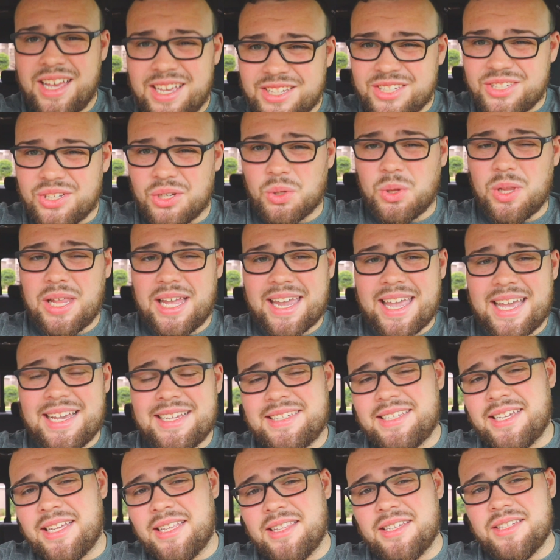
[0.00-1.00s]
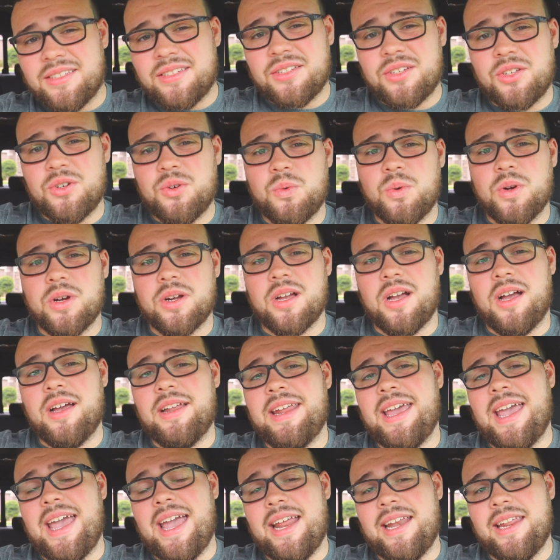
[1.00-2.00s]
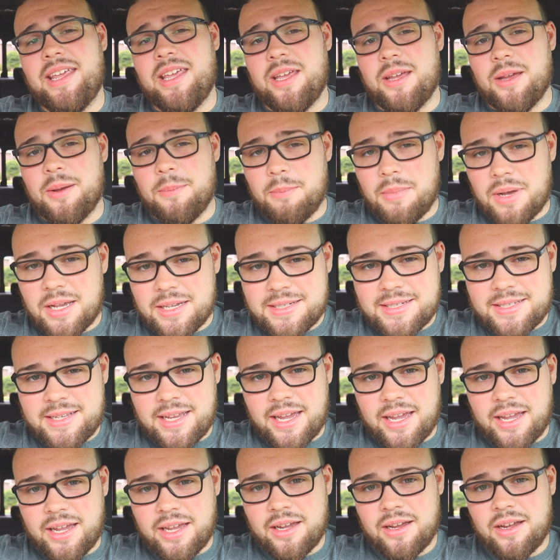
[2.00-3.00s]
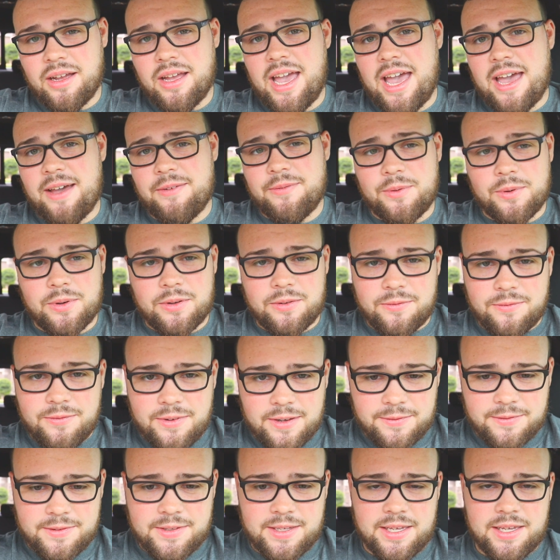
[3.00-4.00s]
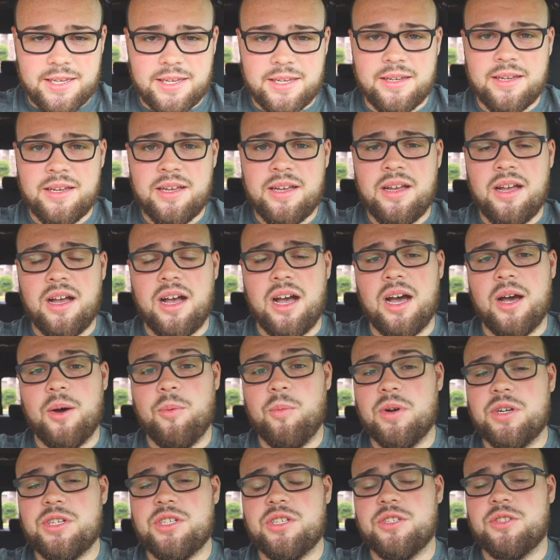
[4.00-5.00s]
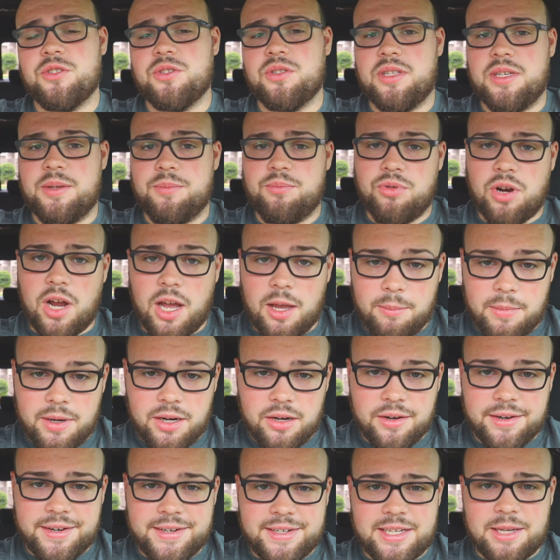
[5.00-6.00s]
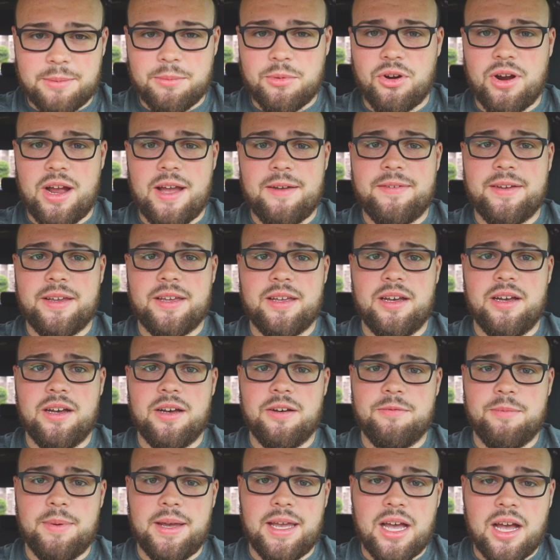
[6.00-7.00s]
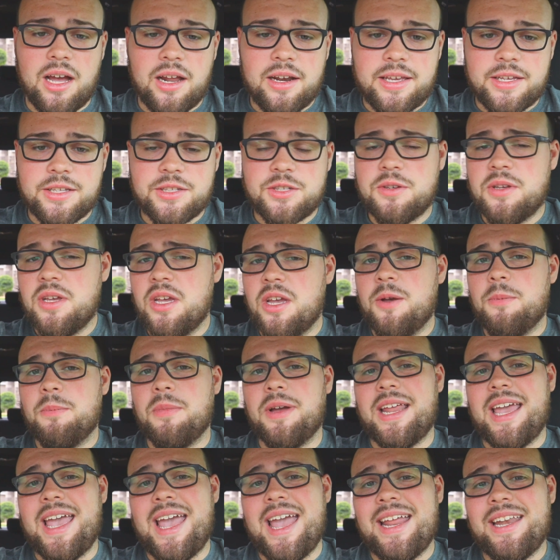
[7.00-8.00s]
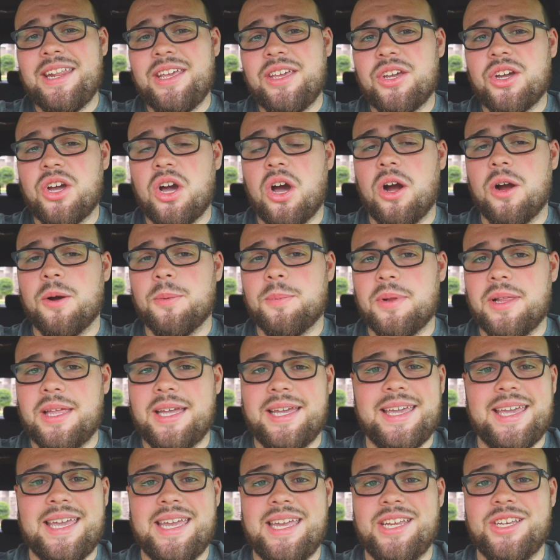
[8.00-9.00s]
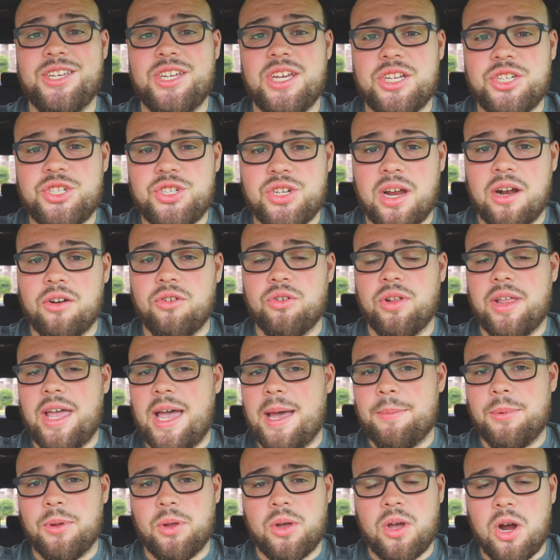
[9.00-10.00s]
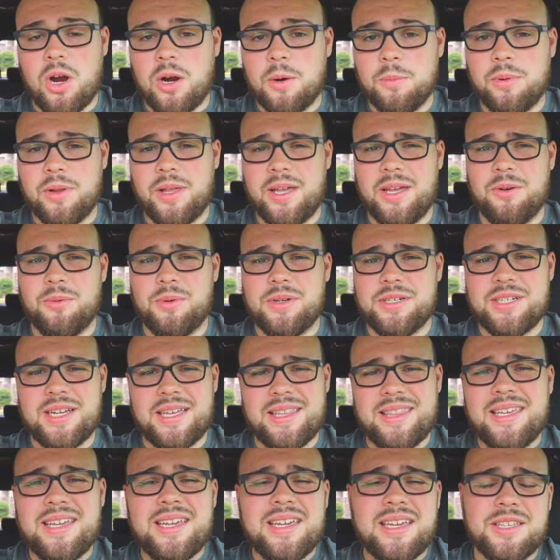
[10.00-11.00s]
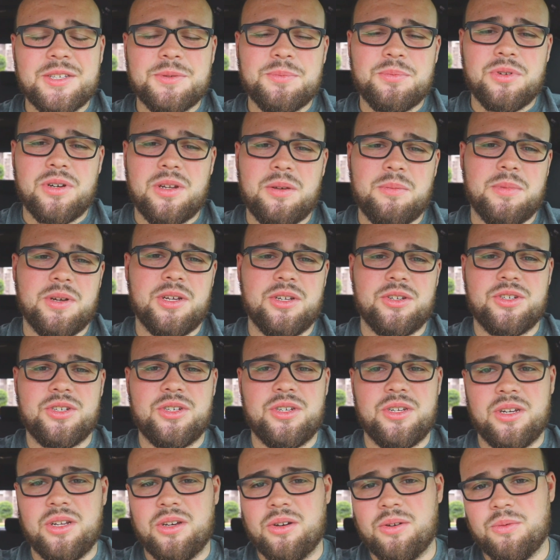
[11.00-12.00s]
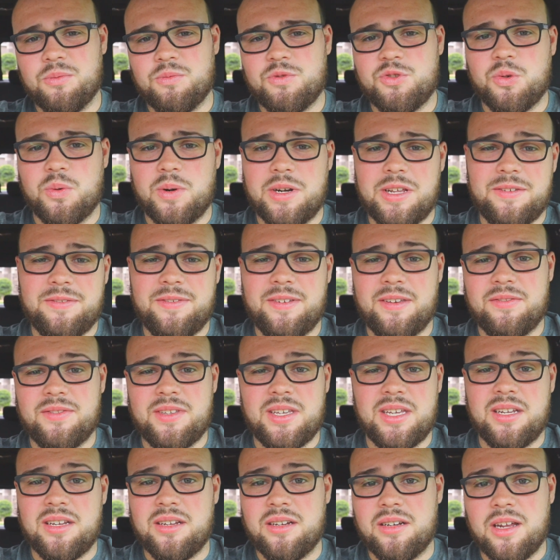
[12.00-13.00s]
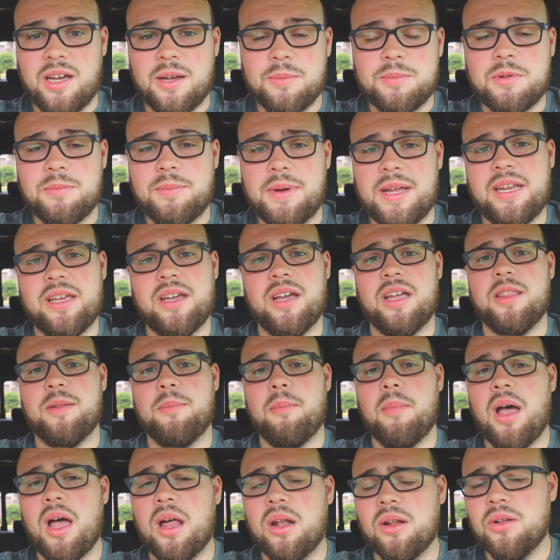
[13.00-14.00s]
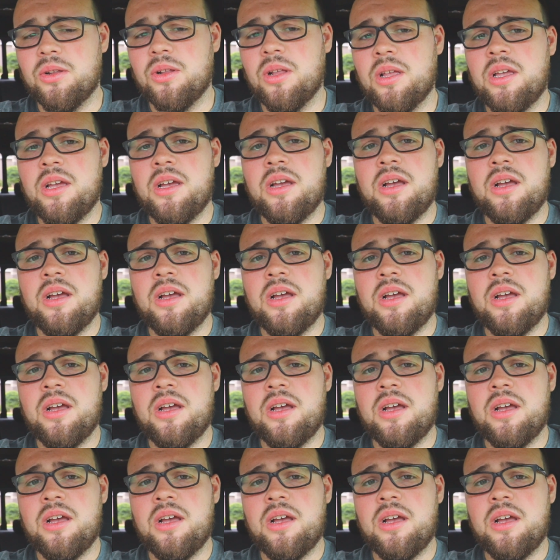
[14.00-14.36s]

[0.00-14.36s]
So like I said, this is going to work on any Mustang, F-150, which is the primary demographic of my audience, but any CarPlay in general, Apple CarPlay, which I think is pretty much, 2015 and up, depending on the model,